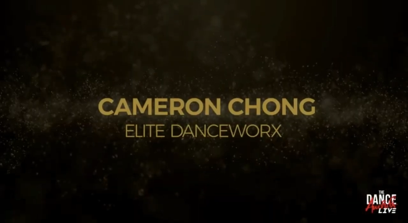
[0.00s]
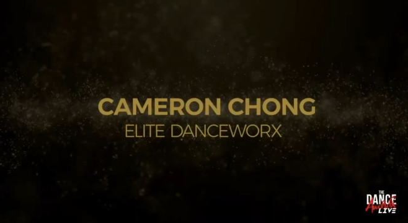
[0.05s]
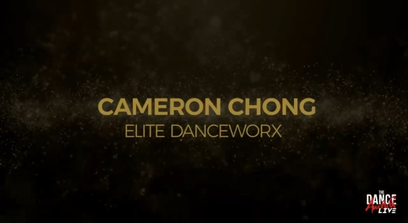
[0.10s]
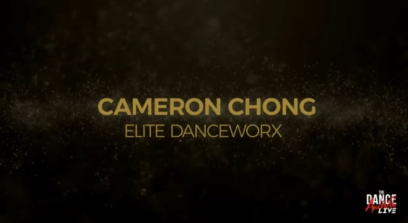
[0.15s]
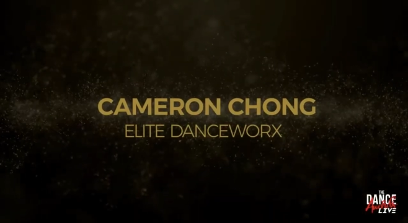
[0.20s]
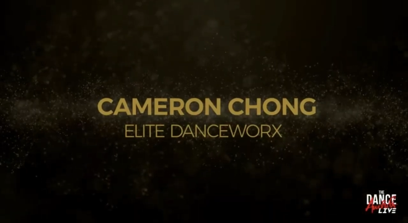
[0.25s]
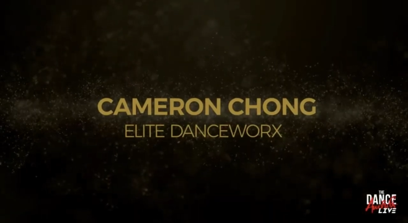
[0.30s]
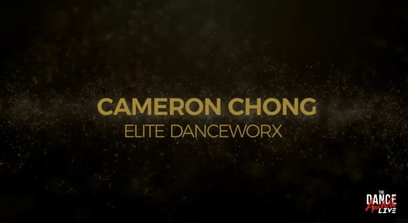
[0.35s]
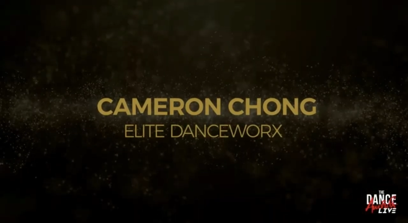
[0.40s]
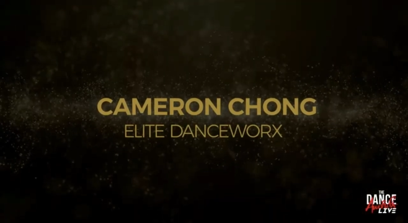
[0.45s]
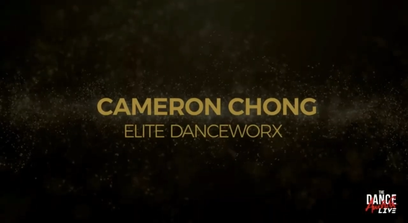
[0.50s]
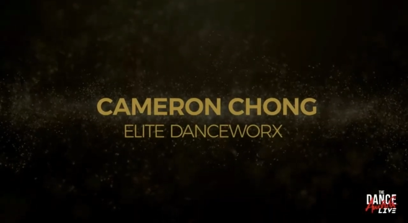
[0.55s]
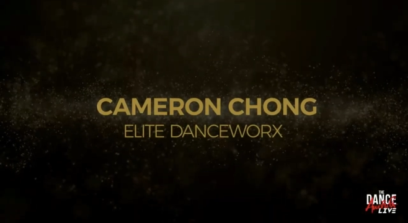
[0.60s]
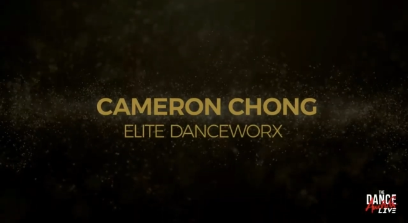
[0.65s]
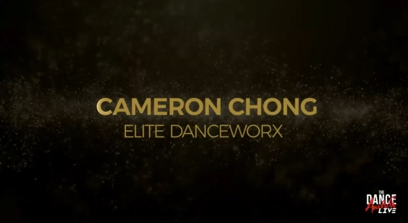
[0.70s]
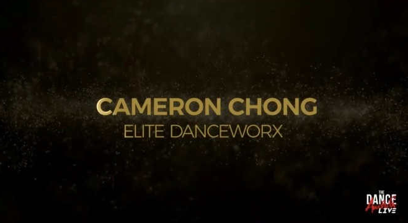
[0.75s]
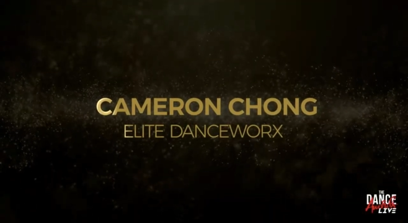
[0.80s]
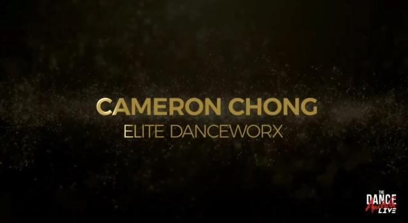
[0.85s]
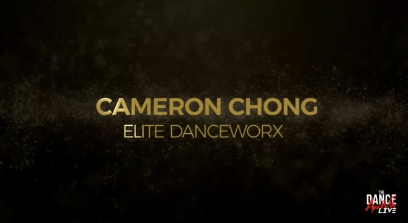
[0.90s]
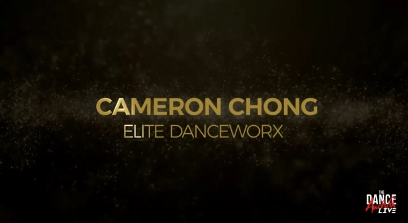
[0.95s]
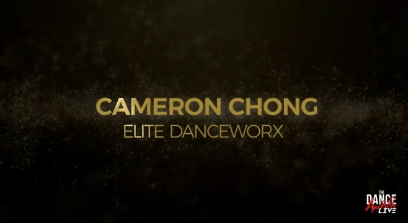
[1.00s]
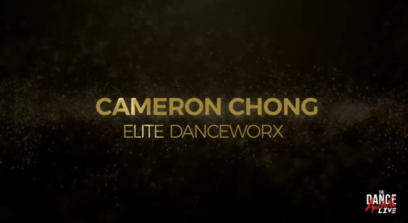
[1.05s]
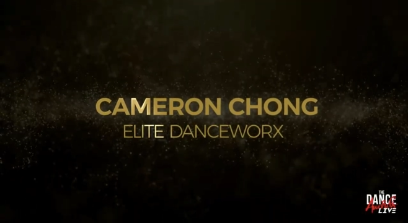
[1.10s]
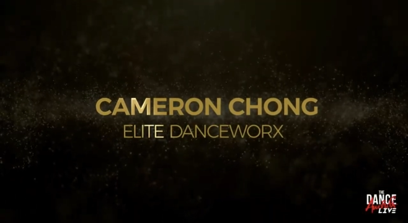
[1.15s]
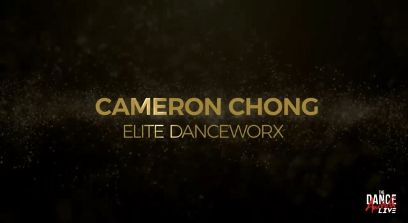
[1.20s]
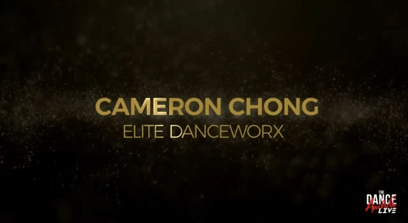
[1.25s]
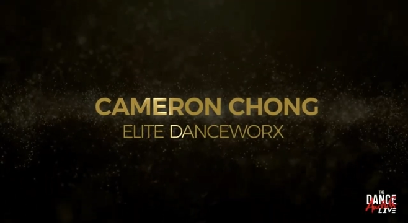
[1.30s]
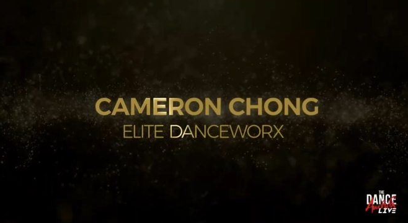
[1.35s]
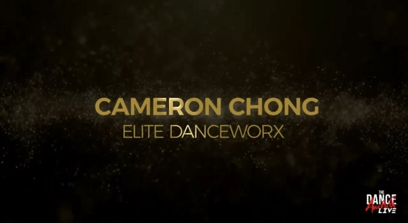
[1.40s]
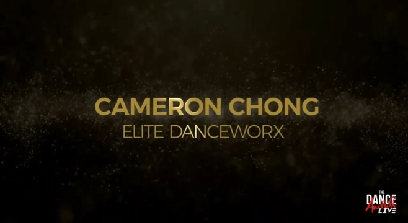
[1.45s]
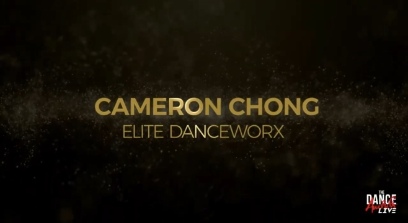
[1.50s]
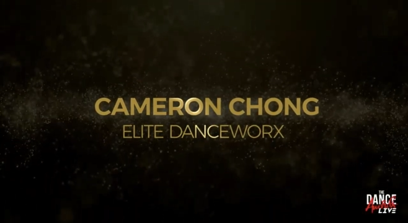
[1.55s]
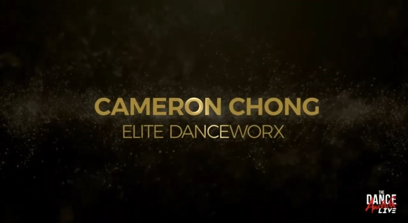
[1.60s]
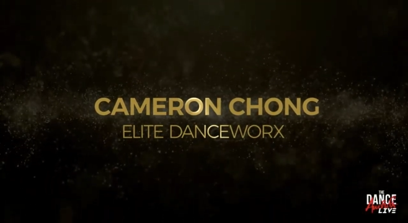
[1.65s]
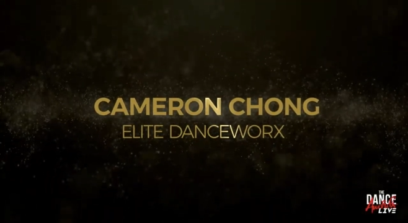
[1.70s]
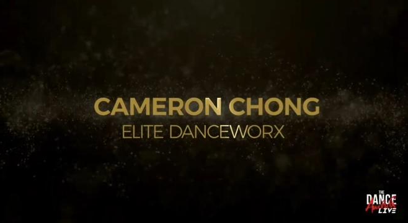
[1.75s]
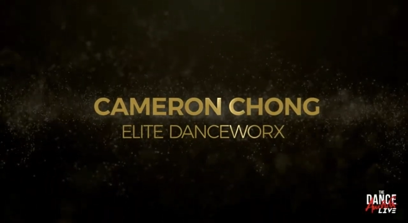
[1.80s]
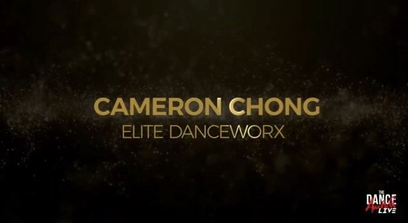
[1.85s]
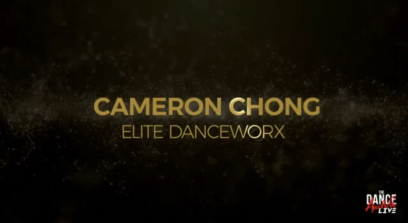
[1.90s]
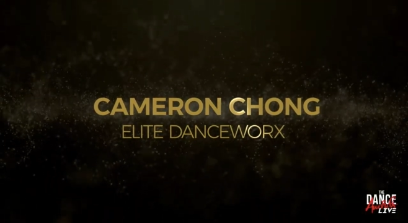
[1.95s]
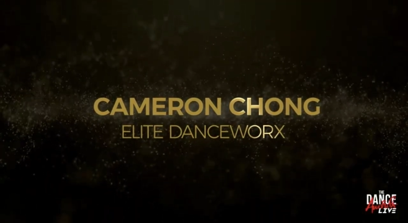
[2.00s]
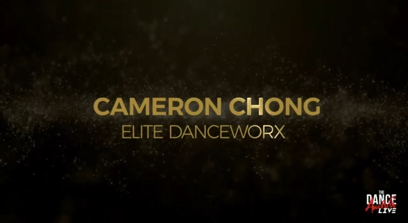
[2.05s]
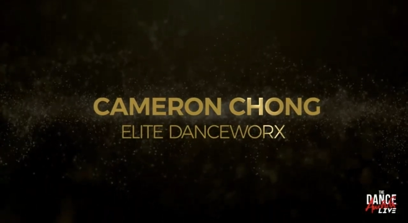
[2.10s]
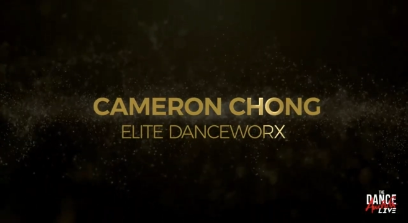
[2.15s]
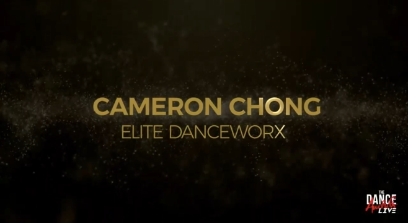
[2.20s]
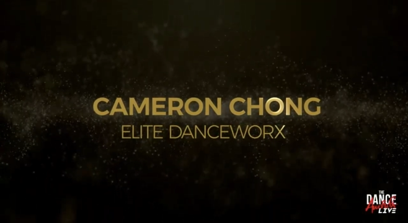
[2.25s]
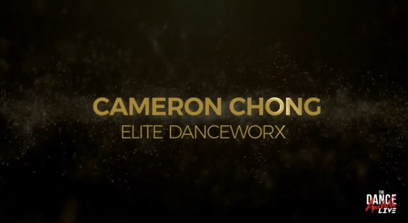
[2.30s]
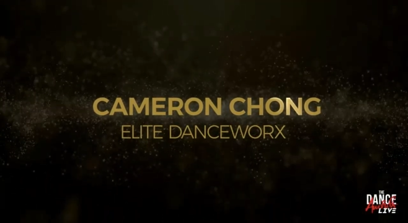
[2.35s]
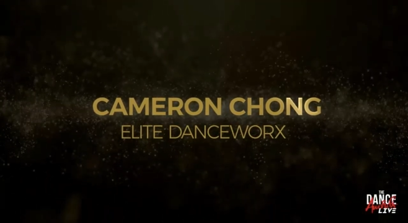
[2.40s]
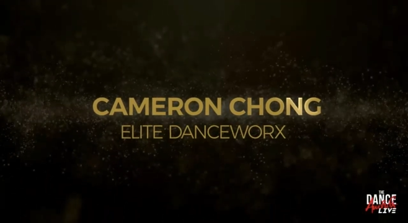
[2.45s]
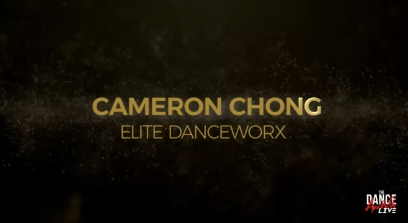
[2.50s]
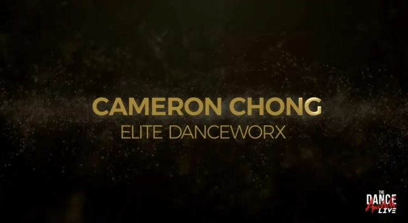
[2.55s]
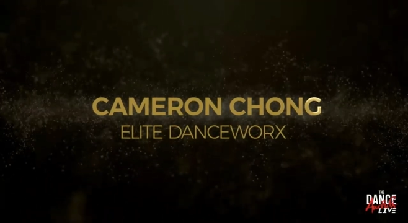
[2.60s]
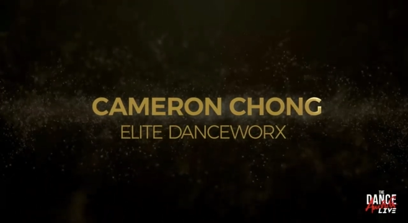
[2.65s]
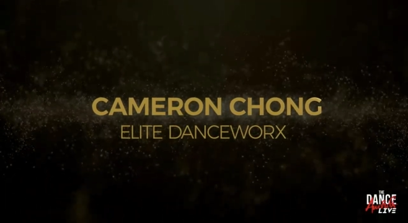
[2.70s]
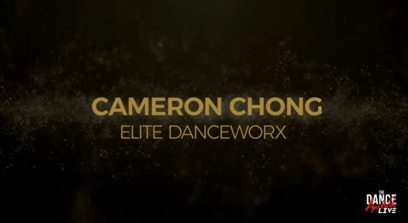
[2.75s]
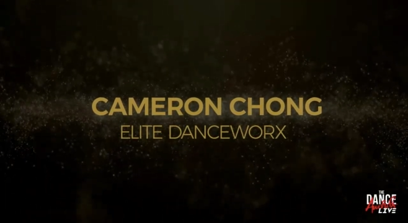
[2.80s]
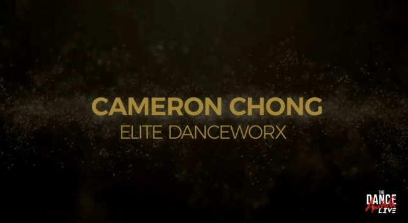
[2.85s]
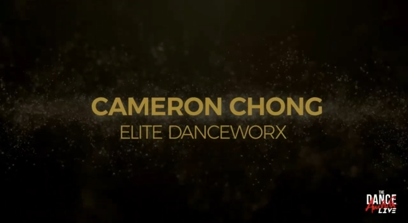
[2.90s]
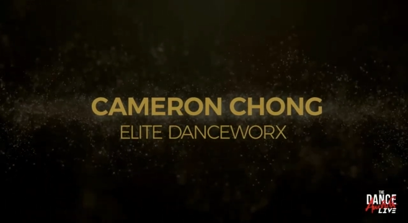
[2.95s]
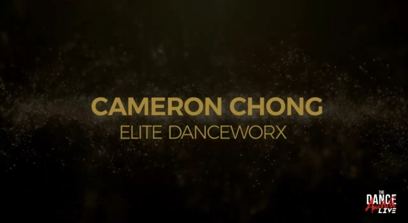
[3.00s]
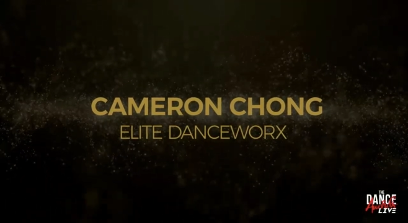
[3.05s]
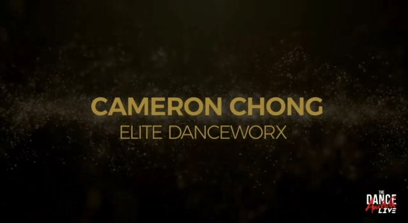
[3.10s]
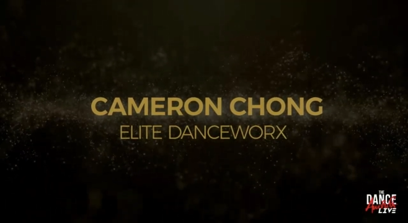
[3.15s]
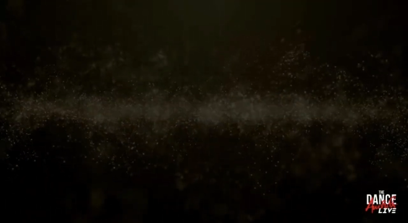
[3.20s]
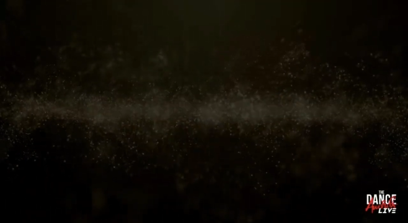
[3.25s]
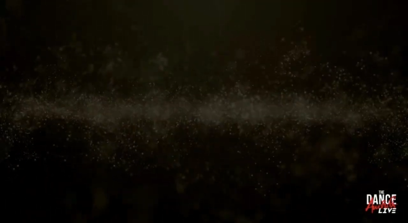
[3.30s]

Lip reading: Nobody's mouth can be seen.